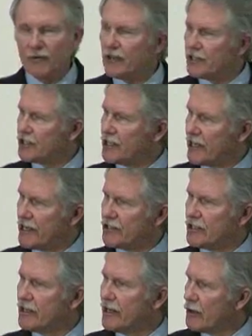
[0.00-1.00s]
with
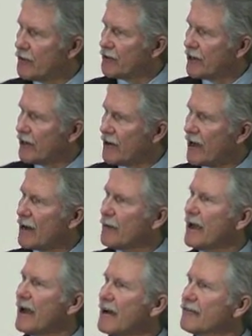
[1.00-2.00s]
education and healthcare, and
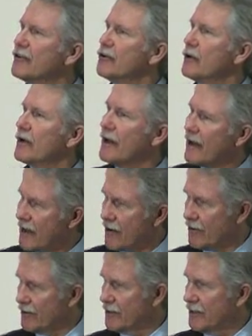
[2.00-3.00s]
we have to do it now.
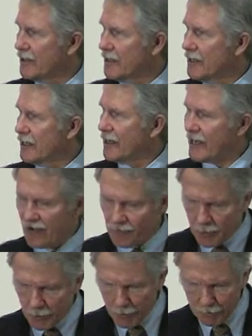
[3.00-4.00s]
And I
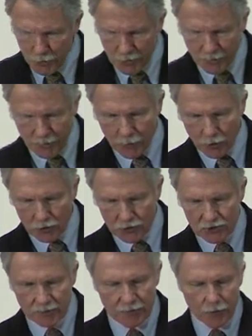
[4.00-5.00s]
have put
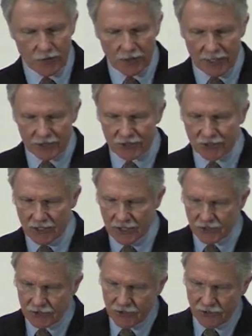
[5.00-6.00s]
proposals before the
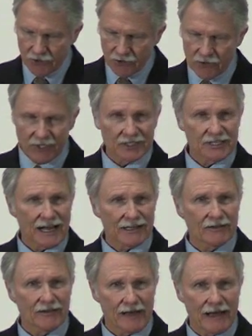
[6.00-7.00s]
legislature to do
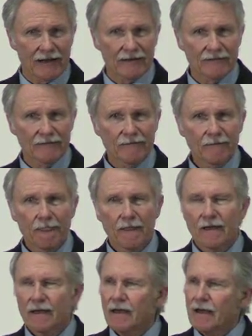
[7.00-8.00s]
exactly that.
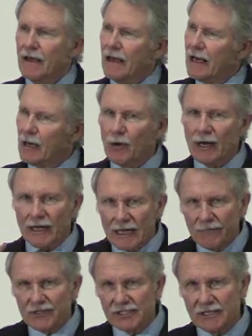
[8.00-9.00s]
And I want to
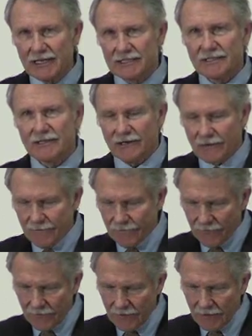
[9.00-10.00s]
emphasize here,
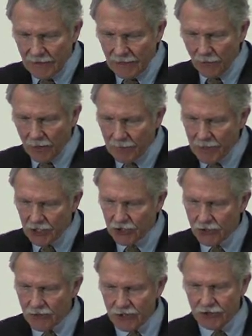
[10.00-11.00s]
I want to make
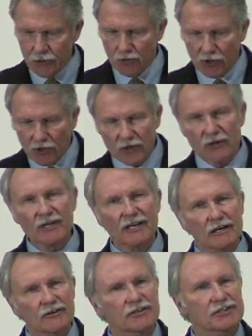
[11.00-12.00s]
sure that you clearly
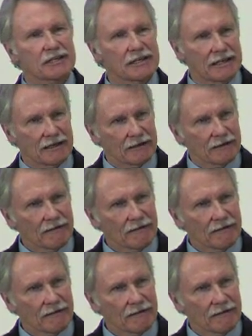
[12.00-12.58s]
understand